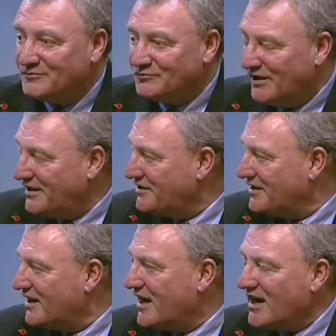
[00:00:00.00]
rate
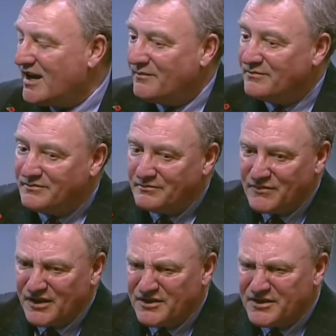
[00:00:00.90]

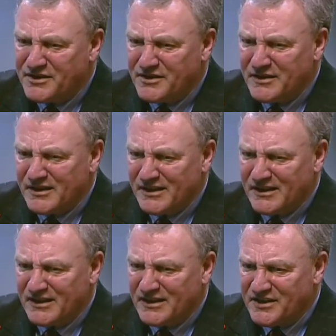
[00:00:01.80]
because
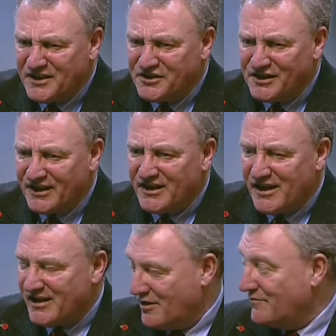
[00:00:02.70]
essentially
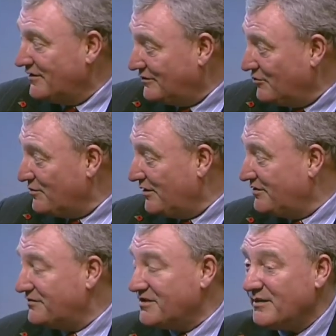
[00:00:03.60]
over long
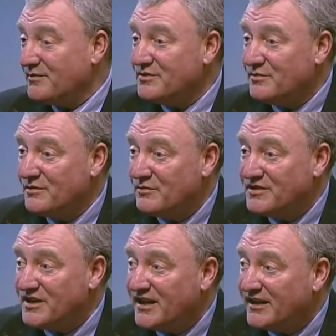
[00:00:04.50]
periods of time, as we're
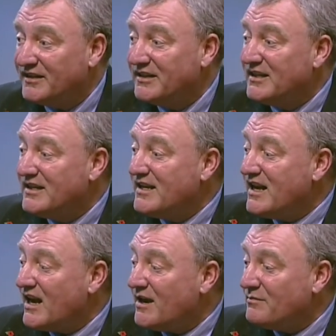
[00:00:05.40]
saying,
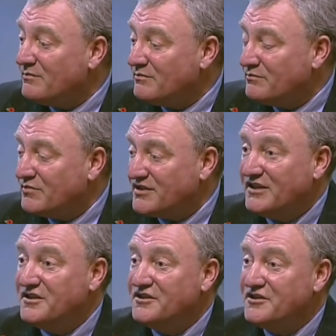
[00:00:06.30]

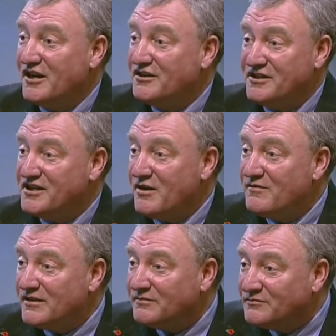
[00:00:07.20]
percentage charges,
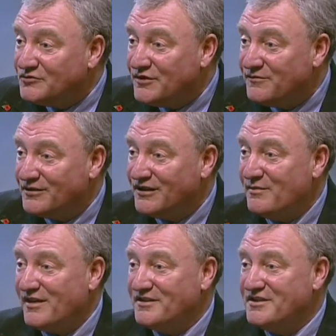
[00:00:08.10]
however trivial they
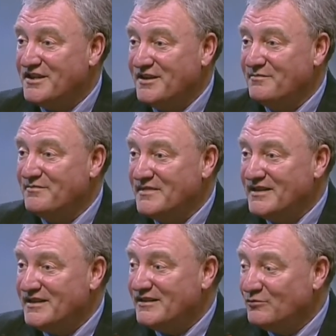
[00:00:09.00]
might seem,
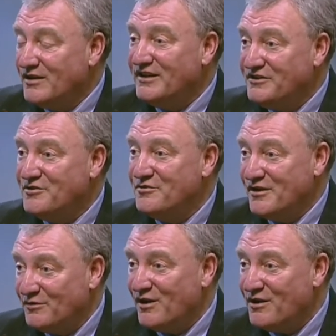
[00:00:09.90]
really do
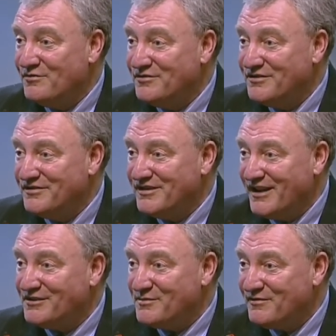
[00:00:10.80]
erode the
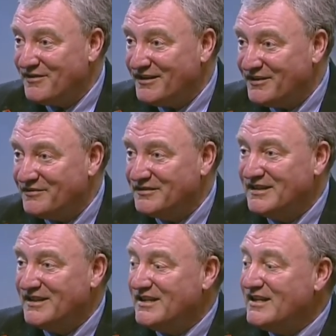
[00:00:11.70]
ultimate value.
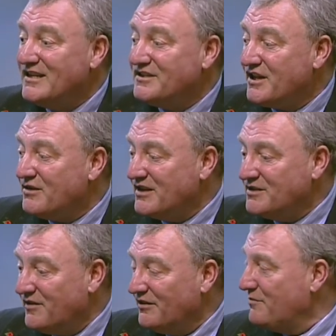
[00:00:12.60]
So it's
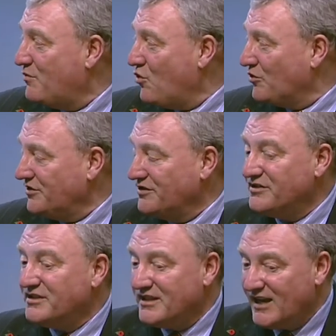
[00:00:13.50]
very
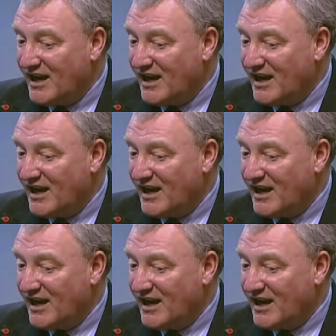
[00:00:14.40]
important,